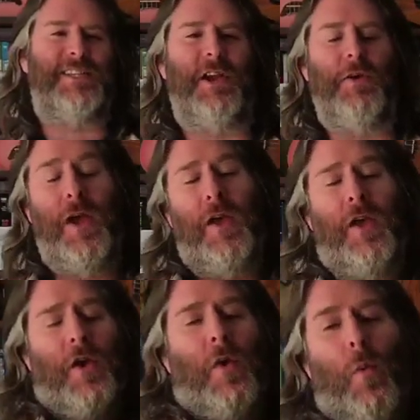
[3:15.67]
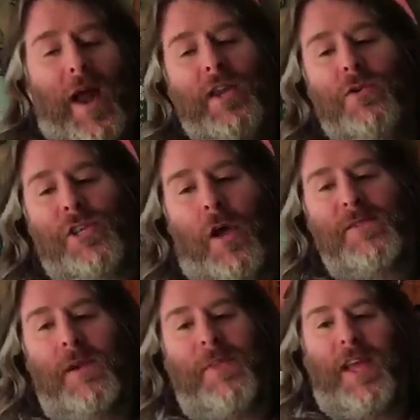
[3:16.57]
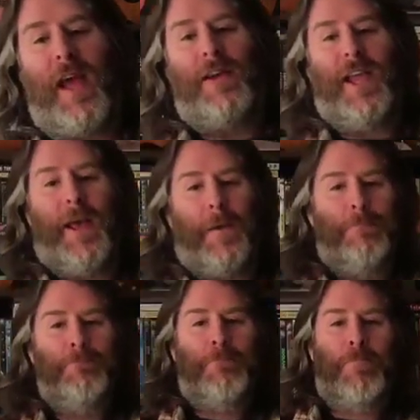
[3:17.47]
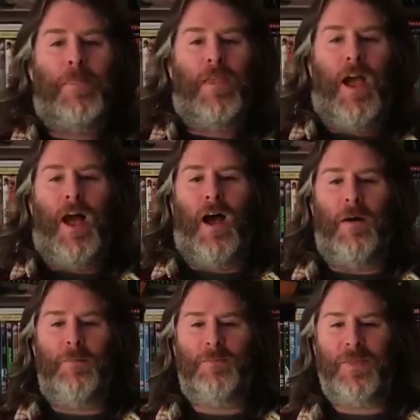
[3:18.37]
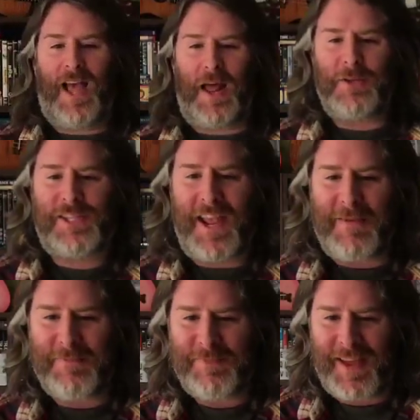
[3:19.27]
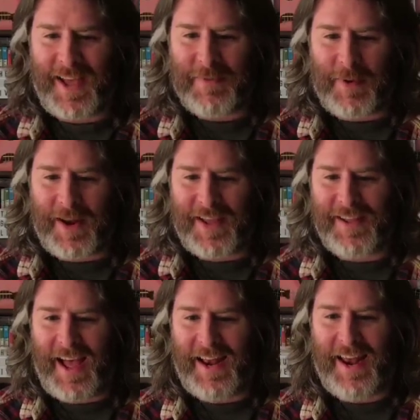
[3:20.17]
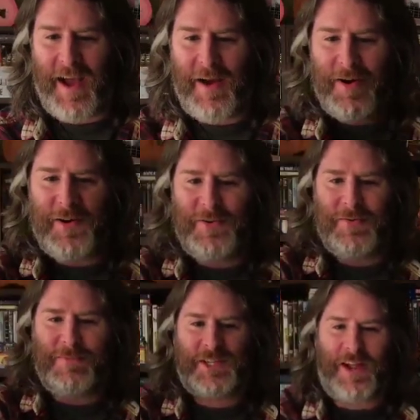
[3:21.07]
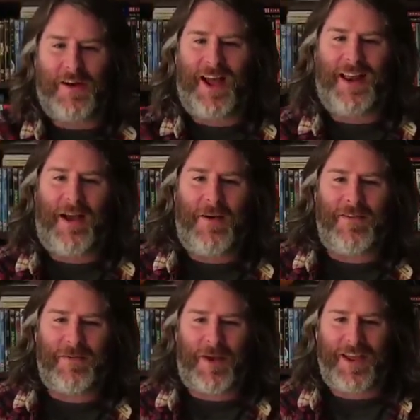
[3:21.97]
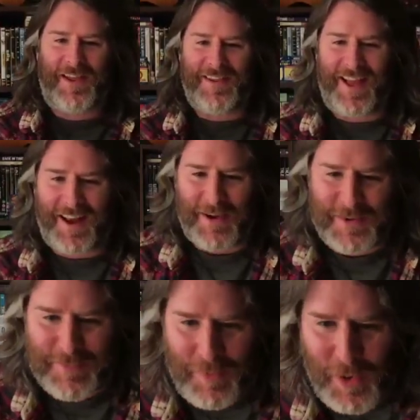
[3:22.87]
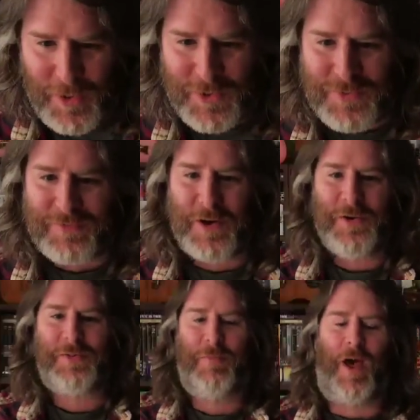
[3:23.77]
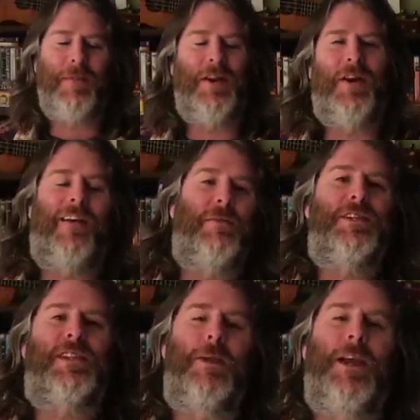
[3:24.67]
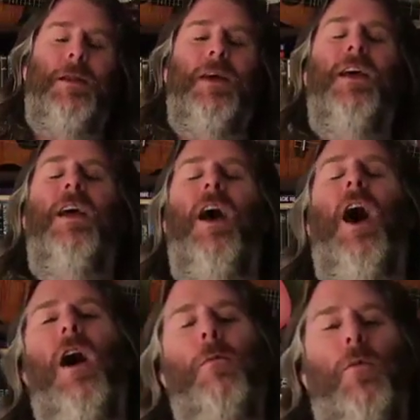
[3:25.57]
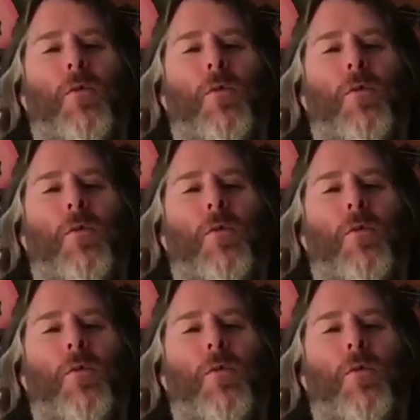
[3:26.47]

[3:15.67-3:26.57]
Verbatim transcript: So when you type something out here, hello, Tim. Hey, buddy. Hello, Michelle. Hello, everybody. Hello, Paul, Ruth. Blimey, look, everybody's coming in.